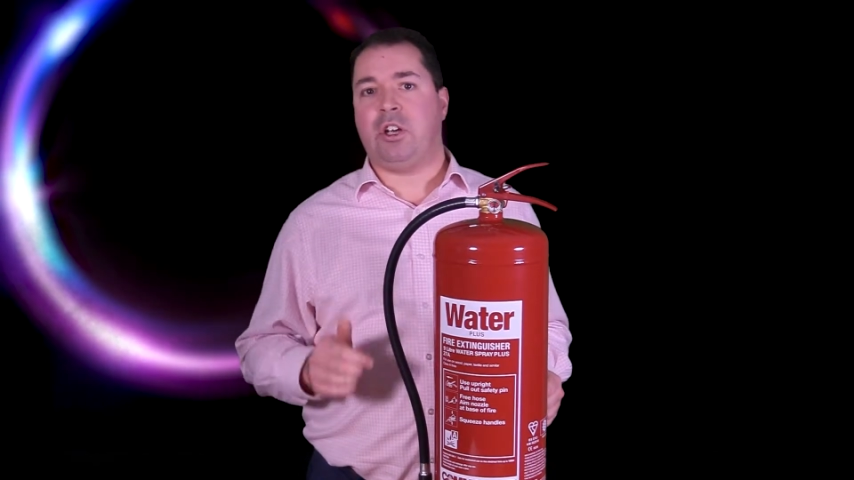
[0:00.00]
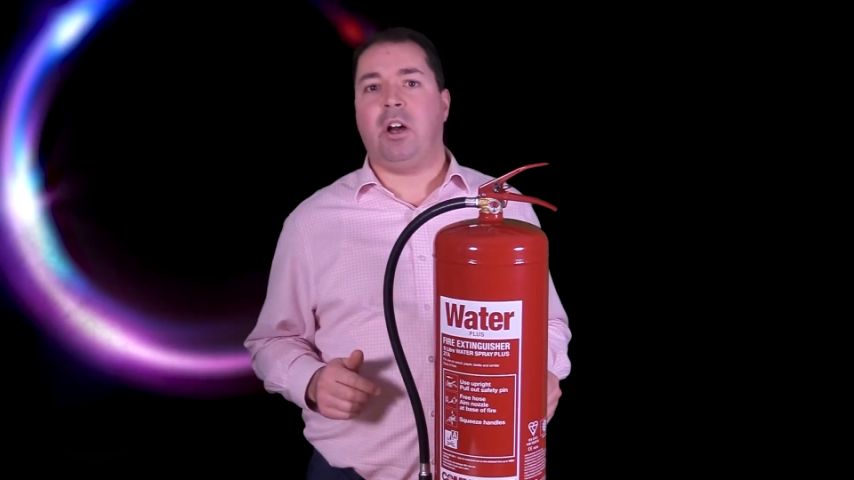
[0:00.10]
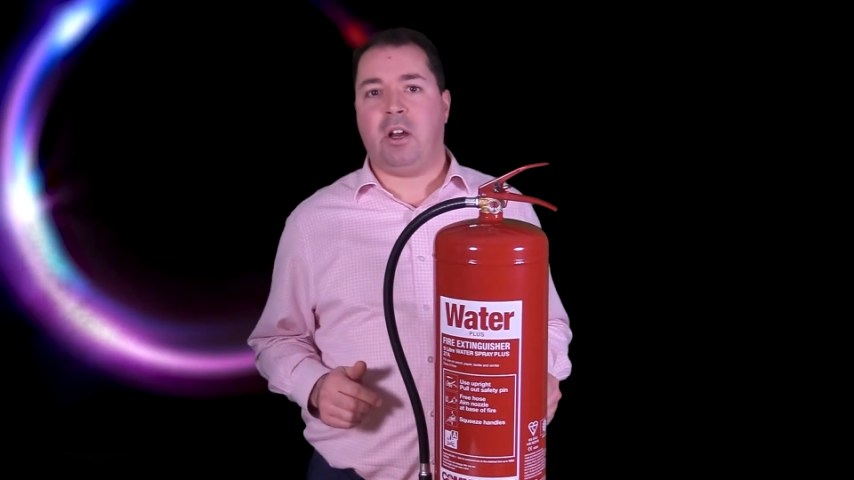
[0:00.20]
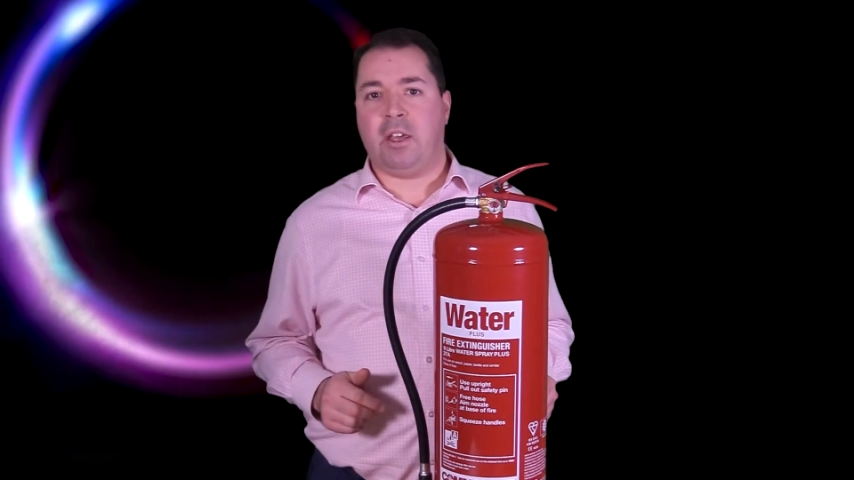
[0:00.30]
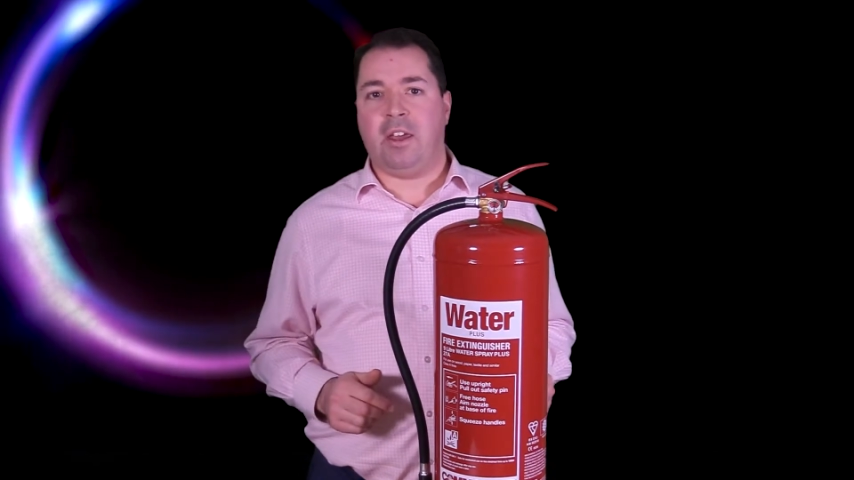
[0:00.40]
a
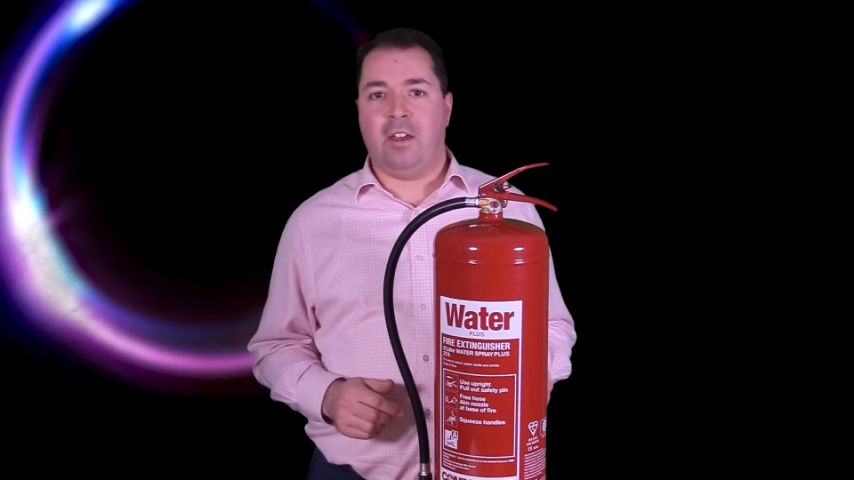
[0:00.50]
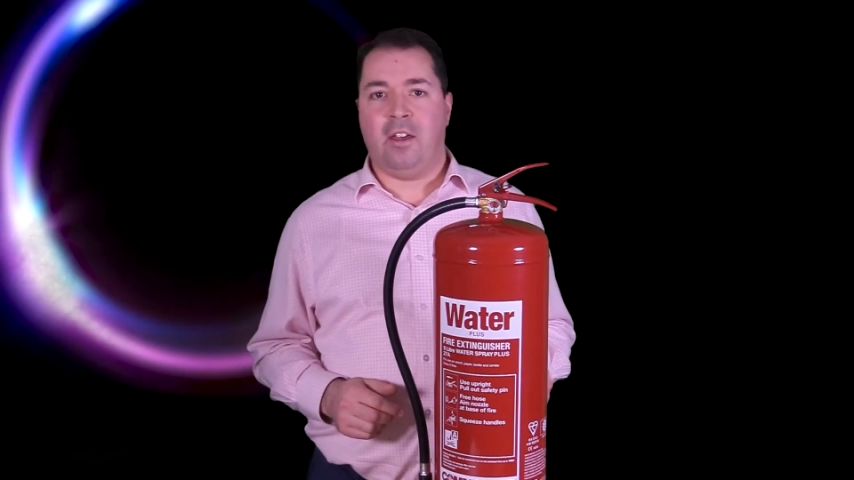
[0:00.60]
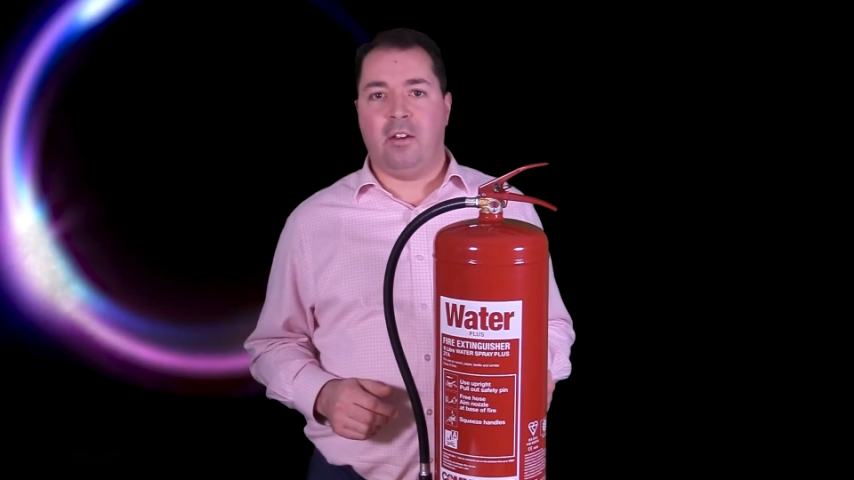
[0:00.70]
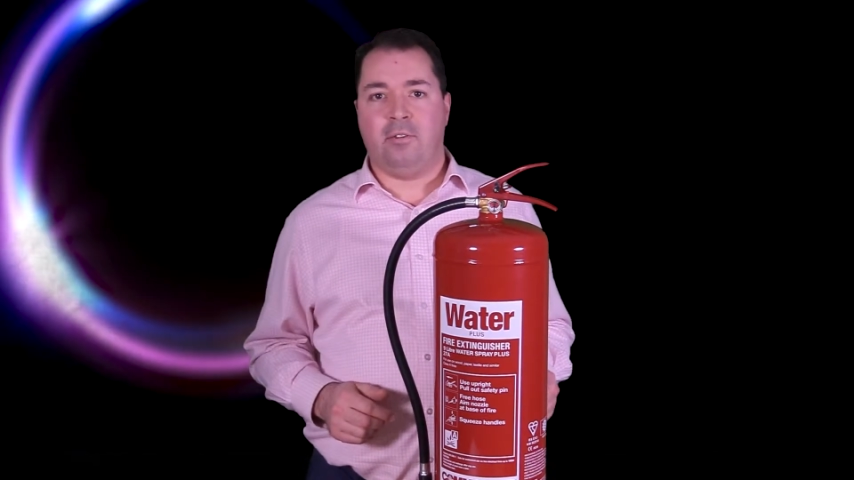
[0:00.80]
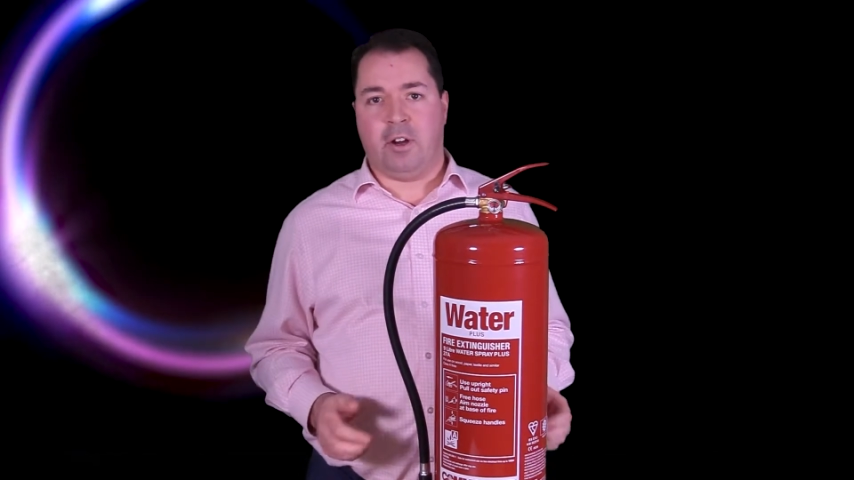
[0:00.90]
high
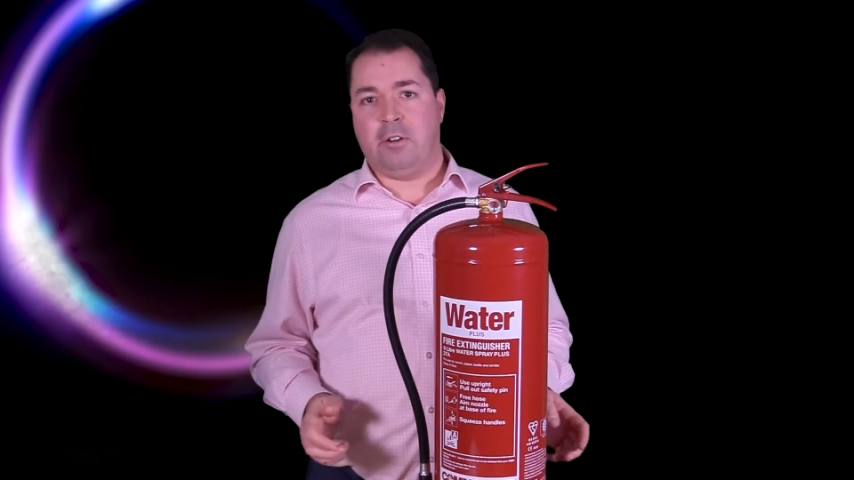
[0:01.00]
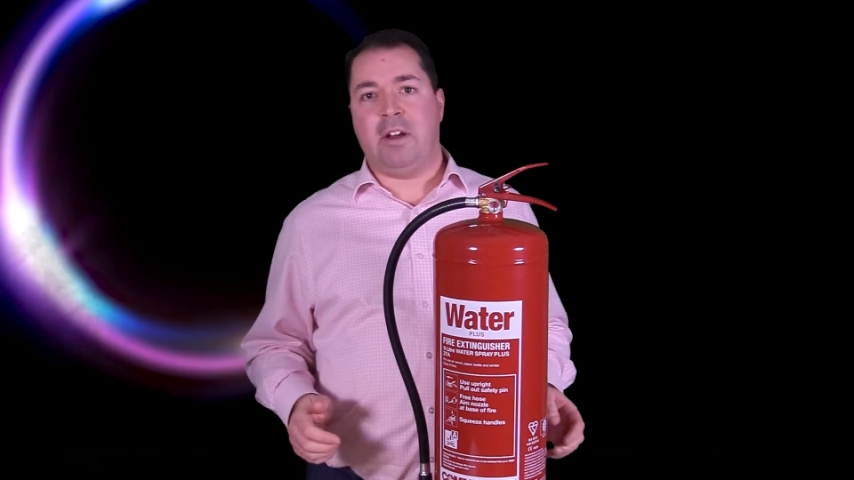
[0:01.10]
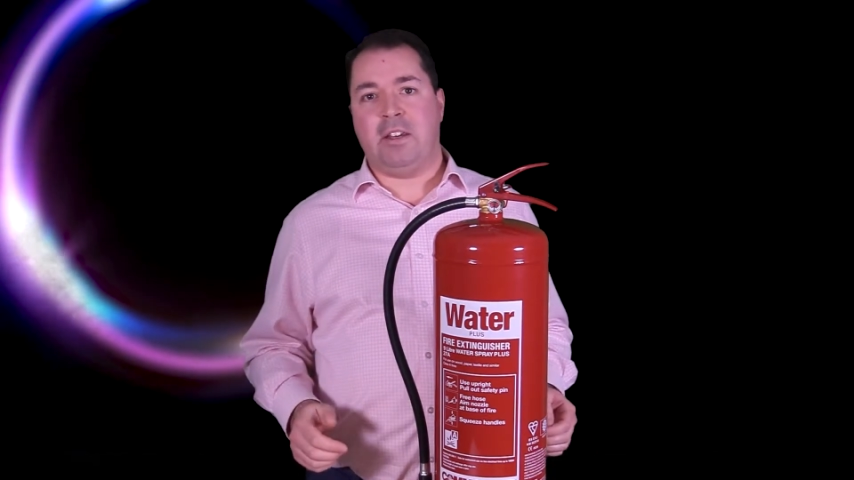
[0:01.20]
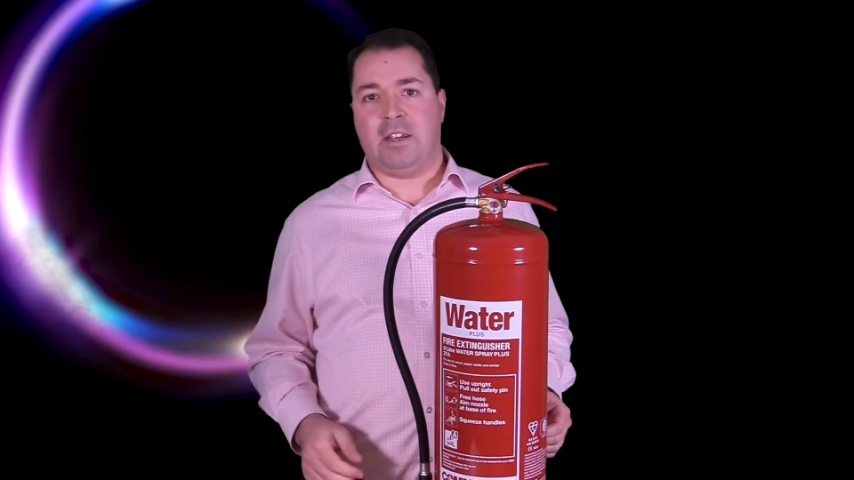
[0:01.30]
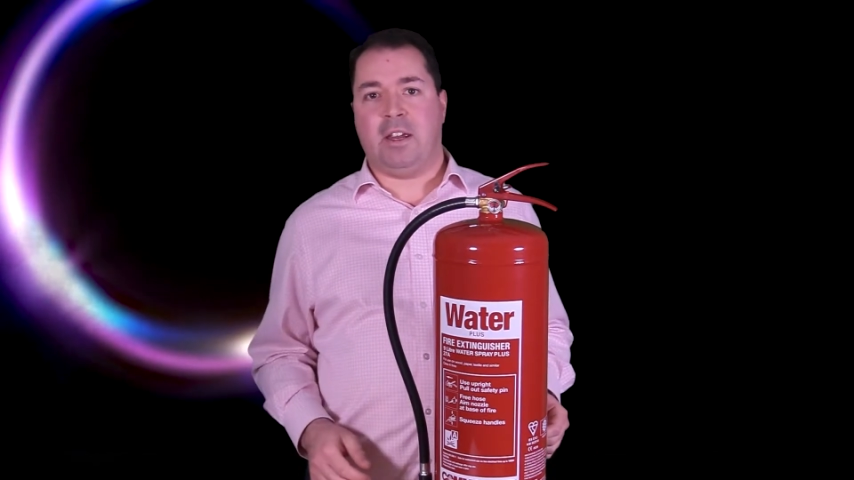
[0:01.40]
fire
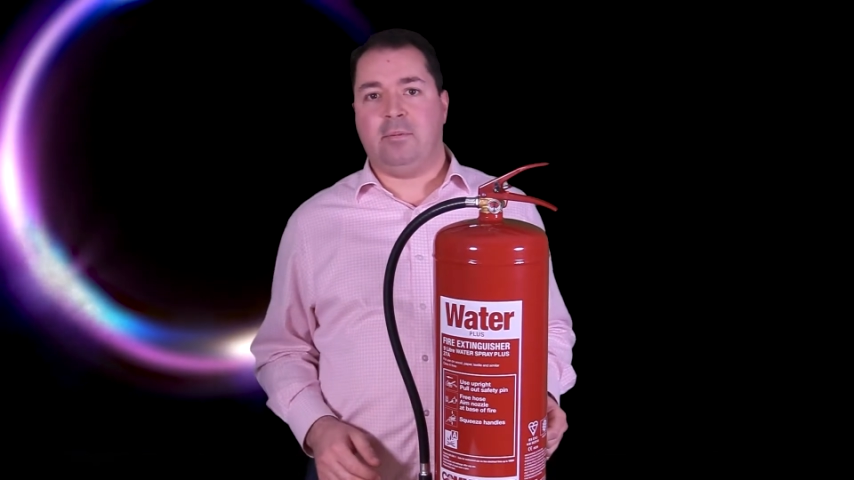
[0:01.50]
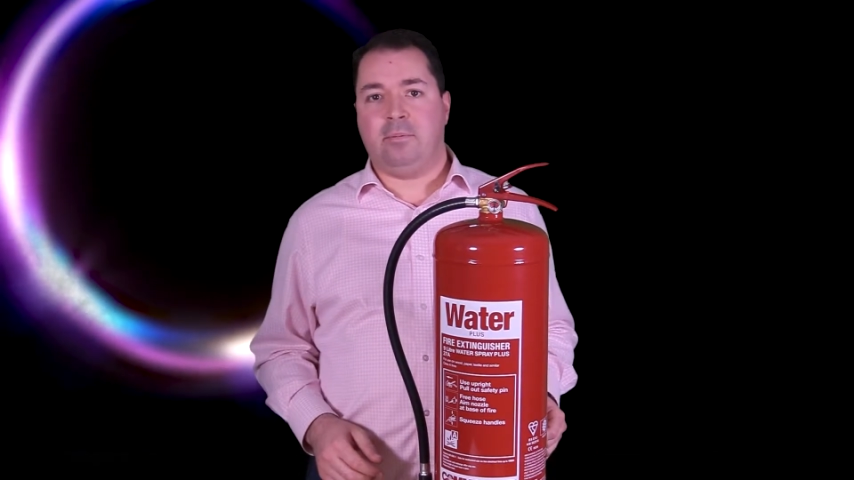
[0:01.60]
rating.